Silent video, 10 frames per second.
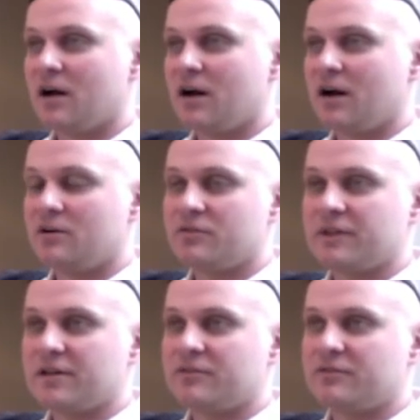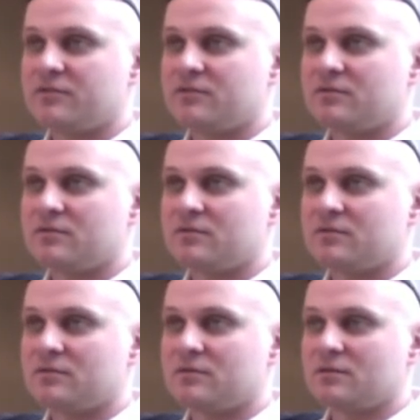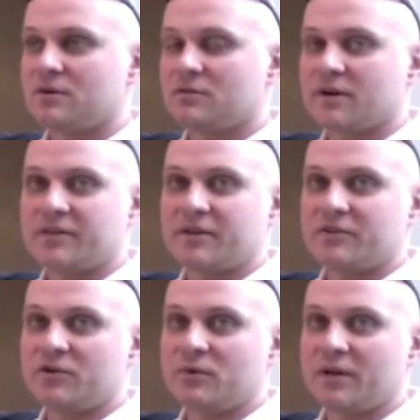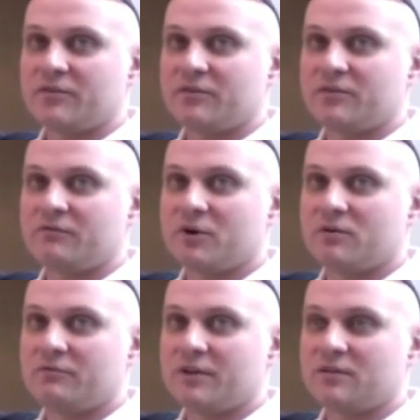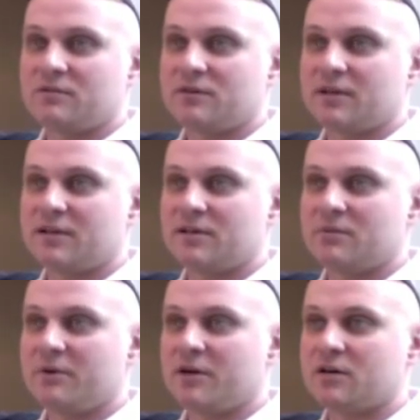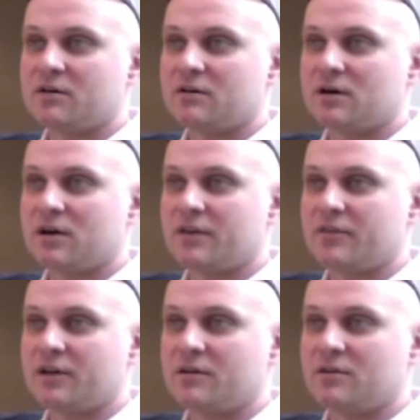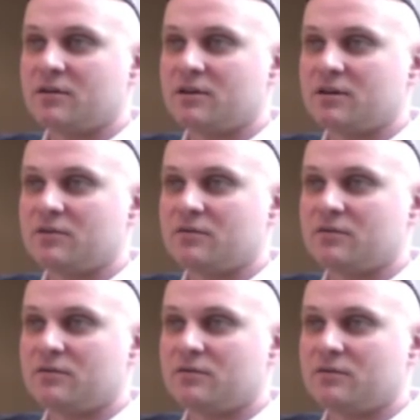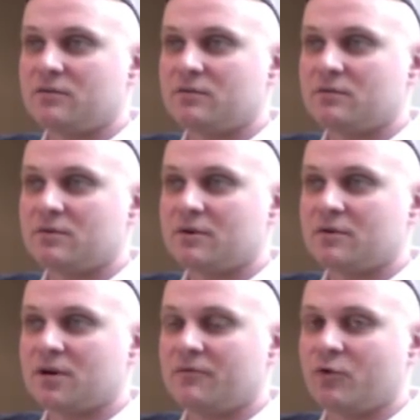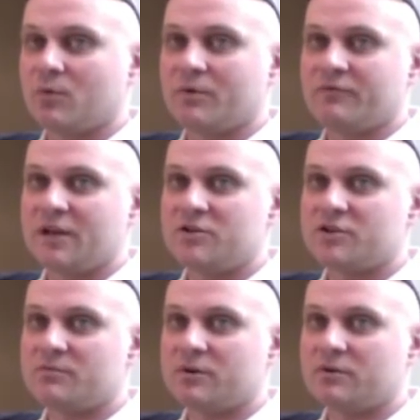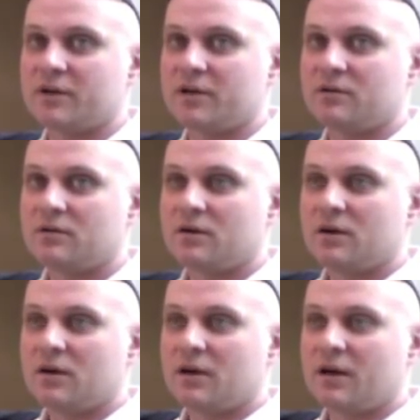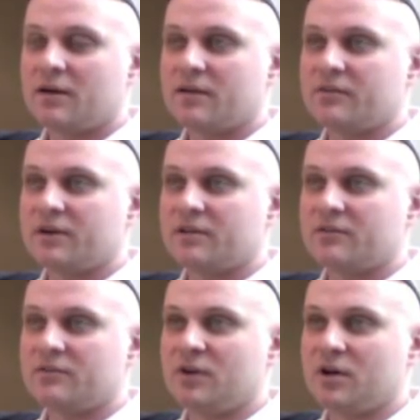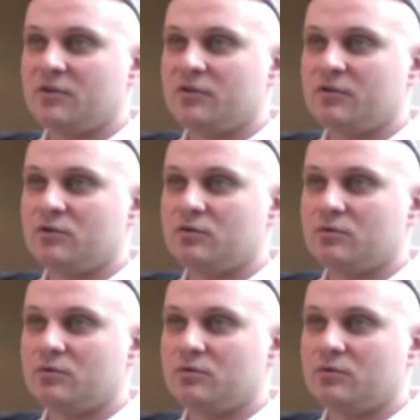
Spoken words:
I don't think it's correct that the U.S. is involved in Libya. I think it's a form of nation building, and I think it's done to